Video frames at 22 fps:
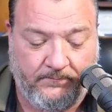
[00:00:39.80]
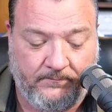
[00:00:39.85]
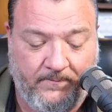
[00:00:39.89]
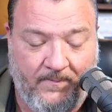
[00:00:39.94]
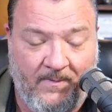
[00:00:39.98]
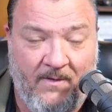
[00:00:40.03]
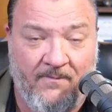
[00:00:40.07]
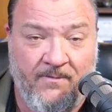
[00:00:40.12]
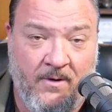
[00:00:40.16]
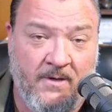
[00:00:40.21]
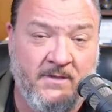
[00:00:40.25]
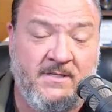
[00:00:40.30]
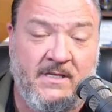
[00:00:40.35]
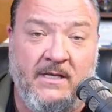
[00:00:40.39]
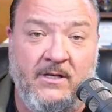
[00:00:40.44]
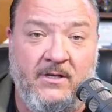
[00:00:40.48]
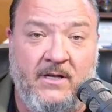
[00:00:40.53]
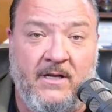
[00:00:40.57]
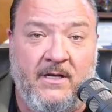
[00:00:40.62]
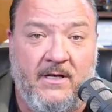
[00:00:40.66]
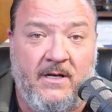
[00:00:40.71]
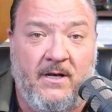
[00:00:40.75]
first thing you
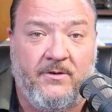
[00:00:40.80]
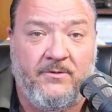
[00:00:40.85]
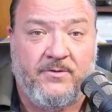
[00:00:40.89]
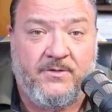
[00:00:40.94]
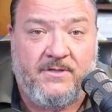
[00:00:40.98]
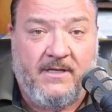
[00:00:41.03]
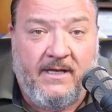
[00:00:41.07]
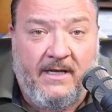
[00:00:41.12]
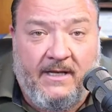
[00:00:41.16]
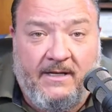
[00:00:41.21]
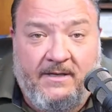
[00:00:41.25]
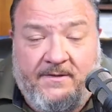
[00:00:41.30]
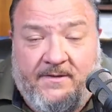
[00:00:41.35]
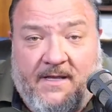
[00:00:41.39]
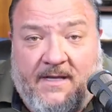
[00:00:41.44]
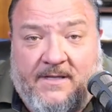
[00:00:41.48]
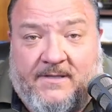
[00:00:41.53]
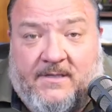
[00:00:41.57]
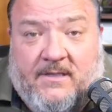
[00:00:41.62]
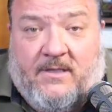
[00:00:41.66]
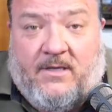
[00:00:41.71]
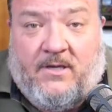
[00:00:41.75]
need to understand is
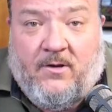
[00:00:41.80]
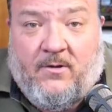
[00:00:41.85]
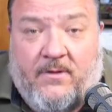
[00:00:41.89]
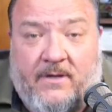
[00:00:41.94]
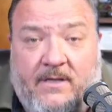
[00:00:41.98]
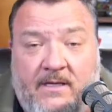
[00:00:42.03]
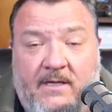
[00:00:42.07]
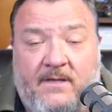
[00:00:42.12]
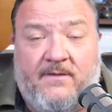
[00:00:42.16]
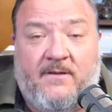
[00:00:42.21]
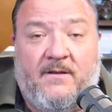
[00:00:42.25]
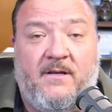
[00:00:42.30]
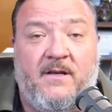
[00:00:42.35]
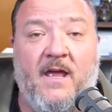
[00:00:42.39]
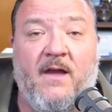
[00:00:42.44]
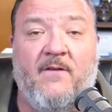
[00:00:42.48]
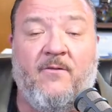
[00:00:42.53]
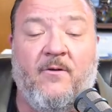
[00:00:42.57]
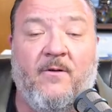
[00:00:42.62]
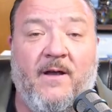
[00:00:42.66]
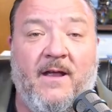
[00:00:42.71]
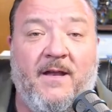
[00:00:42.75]
that security is a
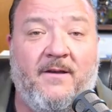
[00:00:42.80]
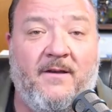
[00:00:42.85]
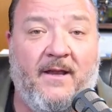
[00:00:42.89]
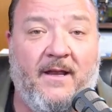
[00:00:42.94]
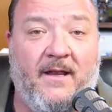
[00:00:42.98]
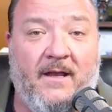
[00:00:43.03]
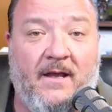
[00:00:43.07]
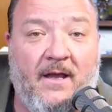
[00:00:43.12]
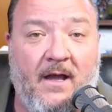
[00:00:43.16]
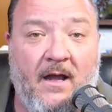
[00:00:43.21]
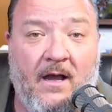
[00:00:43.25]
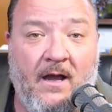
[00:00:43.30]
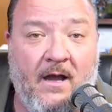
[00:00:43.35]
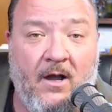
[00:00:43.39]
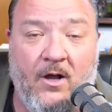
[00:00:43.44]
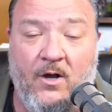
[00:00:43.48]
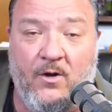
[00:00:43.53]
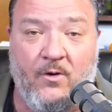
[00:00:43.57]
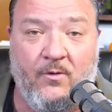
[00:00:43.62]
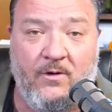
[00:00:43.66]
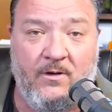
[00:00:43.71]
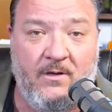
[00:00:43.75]
never-ending,
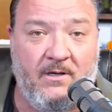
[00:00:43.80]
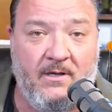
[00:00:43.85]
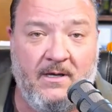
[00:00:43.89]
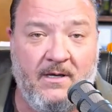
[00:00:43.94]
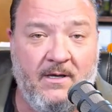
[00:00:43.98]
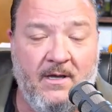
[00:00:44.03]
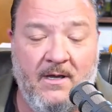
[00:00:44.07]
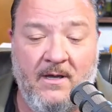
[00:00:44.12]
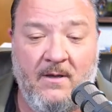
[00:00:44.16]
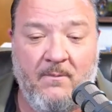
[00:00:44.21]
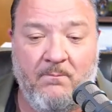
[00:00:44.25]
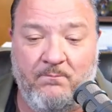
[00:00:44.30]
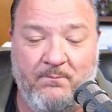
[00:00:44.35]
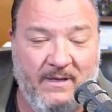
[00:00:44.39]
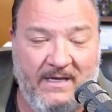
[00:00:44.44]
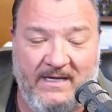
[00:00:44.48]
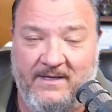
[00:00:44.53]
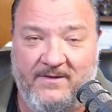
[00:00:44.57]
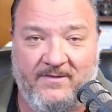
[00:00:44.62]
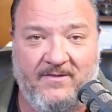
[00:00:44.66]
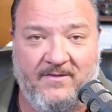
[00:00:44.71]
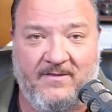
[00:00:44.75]
hungry
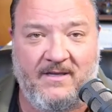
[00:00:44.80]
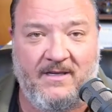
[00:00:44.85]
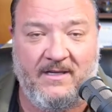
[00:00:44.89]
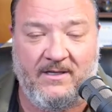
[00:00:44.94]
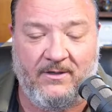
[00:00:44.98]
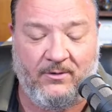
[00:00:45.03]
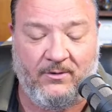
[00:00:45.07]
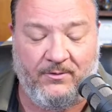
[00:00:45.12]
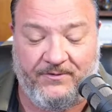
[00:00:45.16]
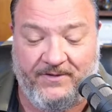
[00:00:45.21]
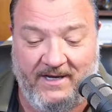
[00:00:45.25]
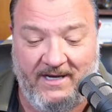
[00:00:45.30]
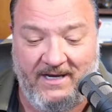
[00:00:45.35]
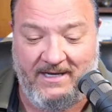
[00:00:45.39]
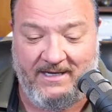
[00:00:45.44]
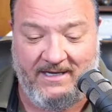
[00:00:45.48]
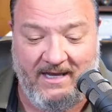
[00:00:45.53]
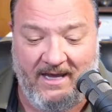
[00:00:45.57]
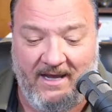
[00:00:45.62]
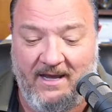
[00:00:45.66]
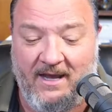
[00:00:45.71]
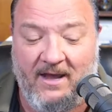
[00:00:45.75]
beast. It'll
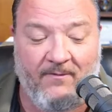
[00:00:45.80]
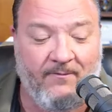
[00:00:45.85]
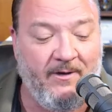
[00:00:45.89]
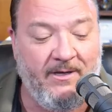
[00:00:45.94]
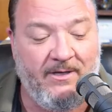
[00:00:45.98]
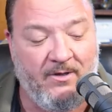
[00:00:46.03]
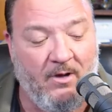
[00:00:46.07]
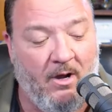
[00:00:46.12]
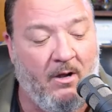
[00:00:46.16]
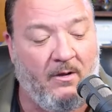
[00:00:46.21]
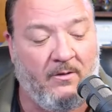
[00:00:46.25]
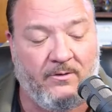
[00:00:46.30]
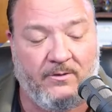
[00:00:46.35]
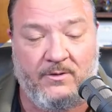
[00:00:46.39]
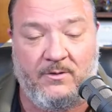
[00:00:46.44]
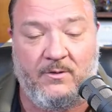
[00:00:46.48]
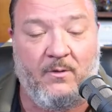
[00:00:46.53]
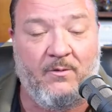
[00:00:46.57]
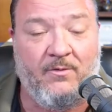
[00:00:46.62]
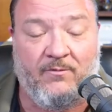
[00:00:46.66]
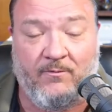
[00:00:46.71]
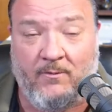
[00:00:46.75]
take every dollar
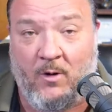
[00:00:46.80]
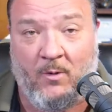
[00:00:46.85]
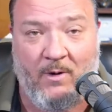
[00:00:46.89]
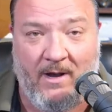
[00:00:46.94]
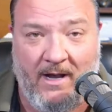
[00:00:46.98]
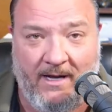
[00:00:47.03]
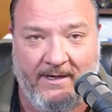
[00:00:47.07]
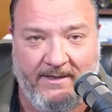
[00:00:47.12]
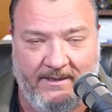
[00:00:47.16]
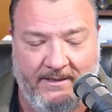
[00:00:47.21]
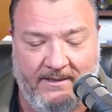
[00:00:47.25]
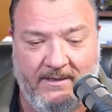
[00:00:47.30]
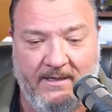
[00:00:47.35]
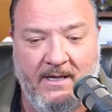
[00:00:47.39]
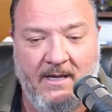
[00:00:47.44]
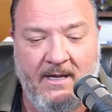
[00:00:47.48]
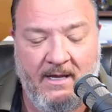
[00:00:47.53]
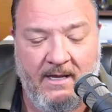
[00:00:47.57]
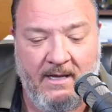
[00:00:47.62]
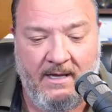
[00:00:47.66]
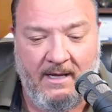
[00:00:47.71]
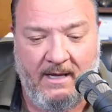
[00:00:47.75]
you throw at it,
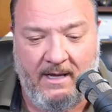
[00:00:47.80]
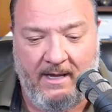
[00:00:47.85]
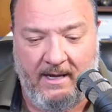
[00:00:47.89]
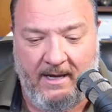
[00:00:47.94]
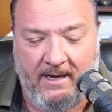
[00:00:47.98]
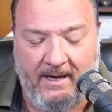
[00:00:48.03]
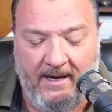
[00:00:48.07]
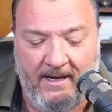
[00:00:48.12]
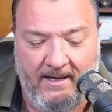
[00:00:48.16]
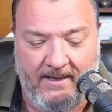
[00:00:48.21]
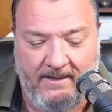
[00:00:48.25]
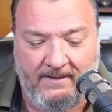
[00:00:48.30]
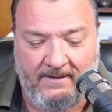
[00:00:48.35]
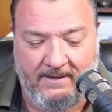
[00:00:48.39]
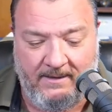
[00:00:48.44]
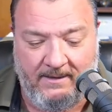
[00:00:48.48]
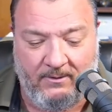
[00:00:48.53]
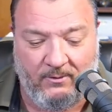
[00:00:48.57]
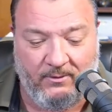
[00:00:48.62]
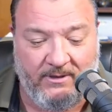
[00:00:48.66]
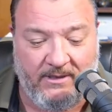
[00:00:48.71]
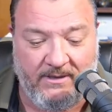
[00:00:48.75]
and
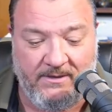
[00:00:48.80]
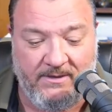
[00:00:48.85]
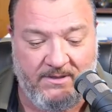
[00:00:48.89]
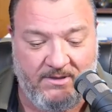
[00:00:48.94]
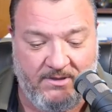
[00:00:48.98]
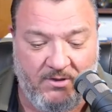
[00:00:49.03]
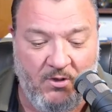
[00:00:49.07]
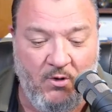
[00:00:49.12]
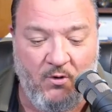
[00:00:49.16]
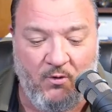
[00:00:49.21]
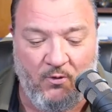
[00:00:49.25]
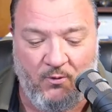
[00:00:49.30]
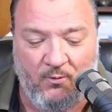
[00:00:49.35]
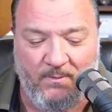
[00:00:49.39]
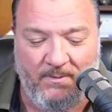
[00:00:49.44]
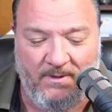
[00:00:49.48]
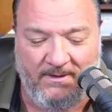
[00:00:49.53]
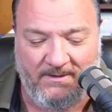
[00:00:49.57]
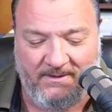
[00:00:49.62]
it'll consume